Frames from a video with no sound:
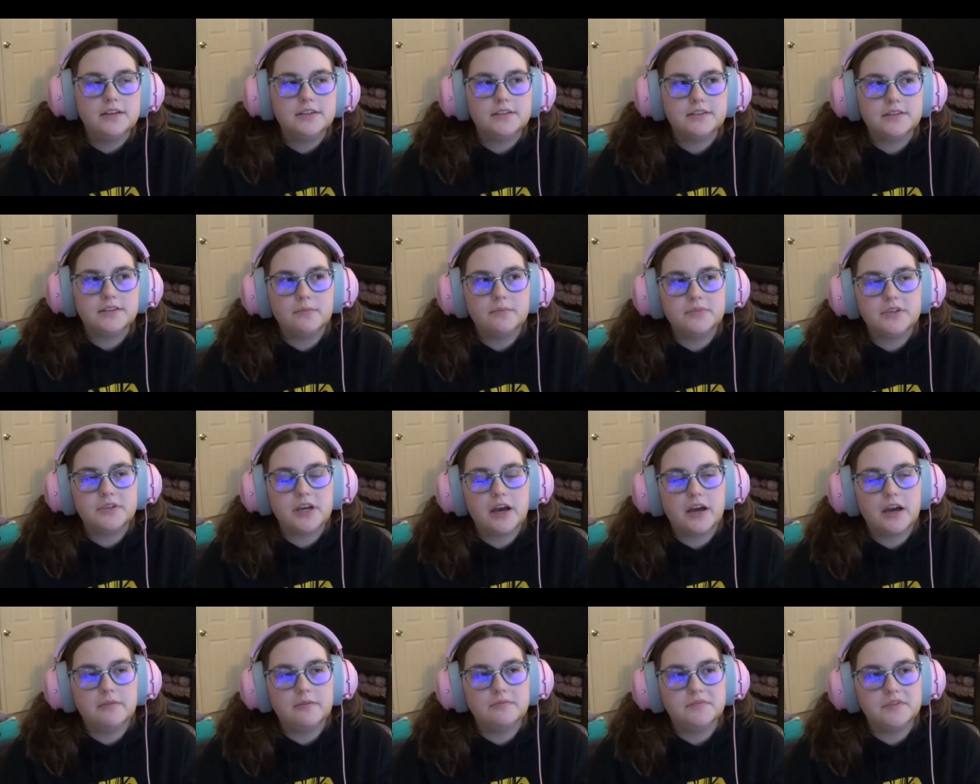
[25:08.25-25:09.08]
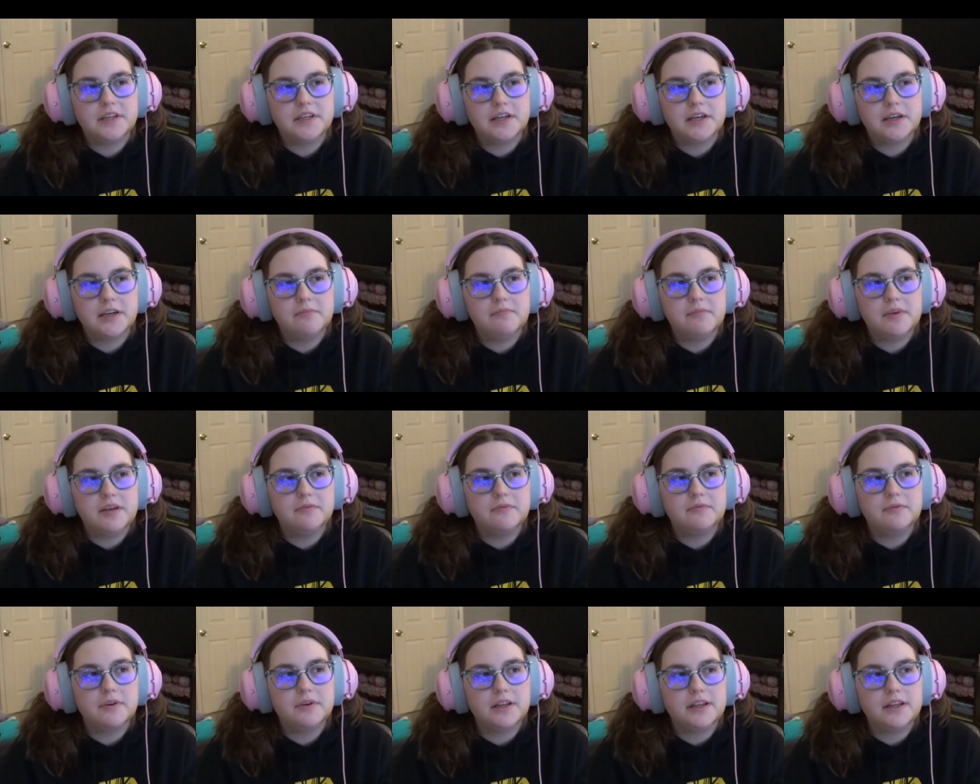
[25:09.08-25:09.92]
sometimes it can
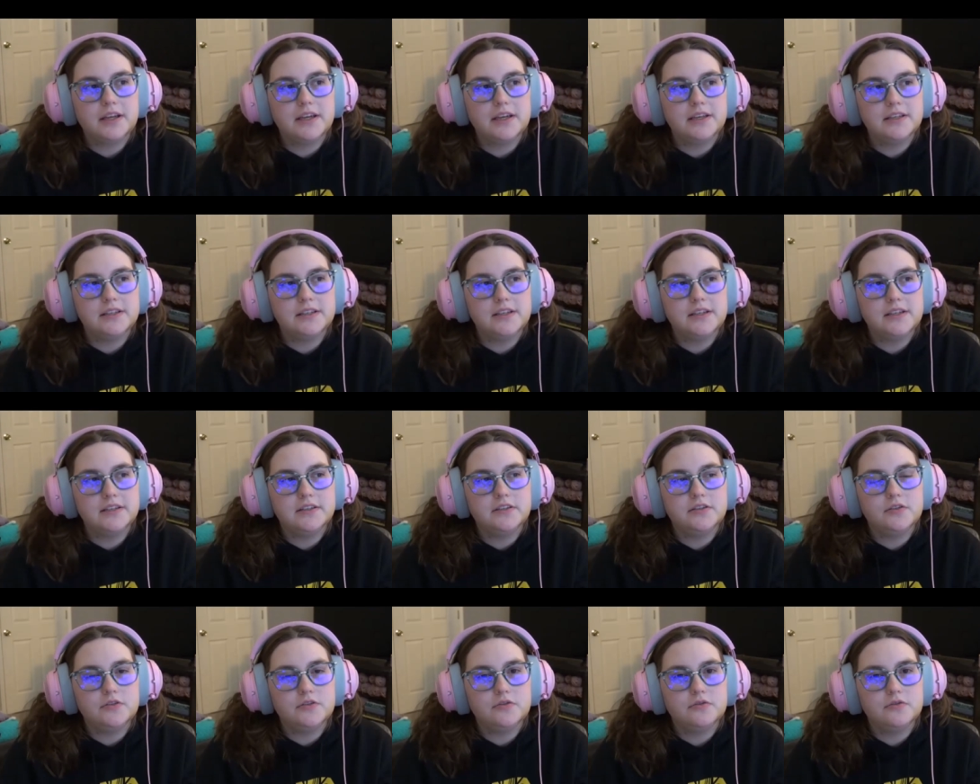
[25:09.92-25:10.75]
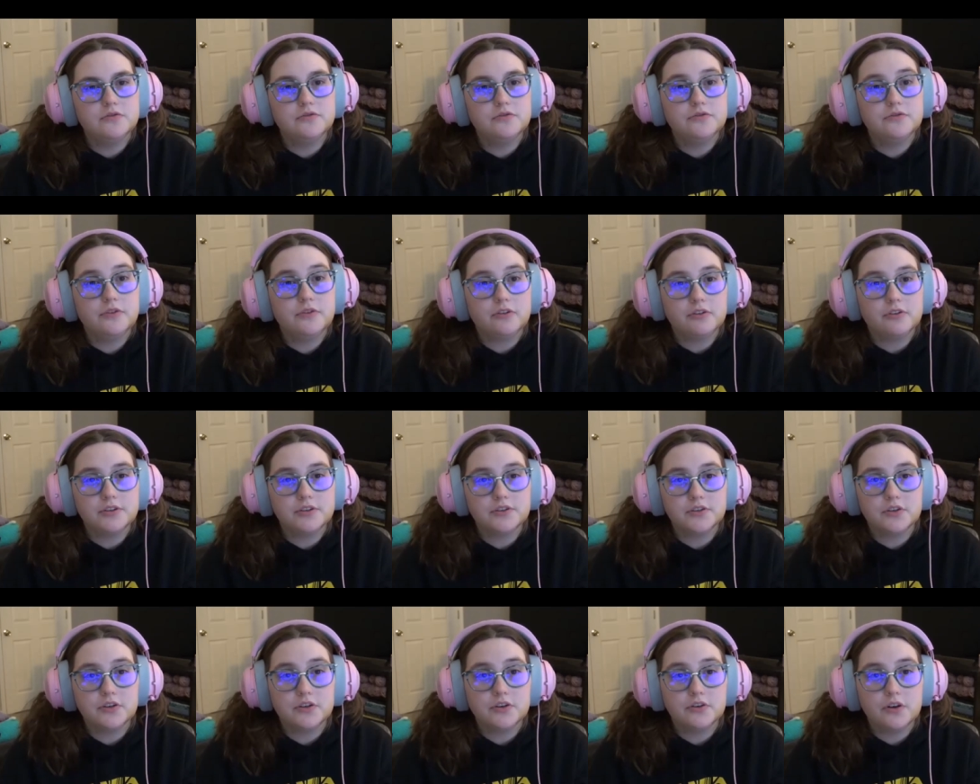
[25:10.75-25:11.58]
be really easy to
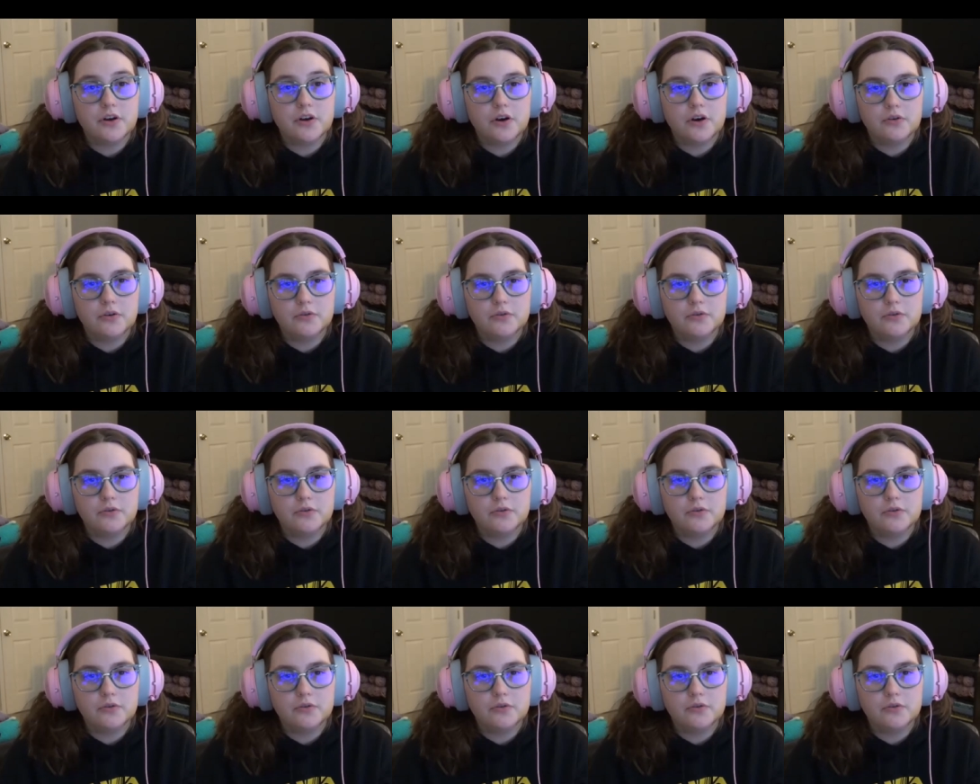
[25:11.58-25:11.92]
focus on your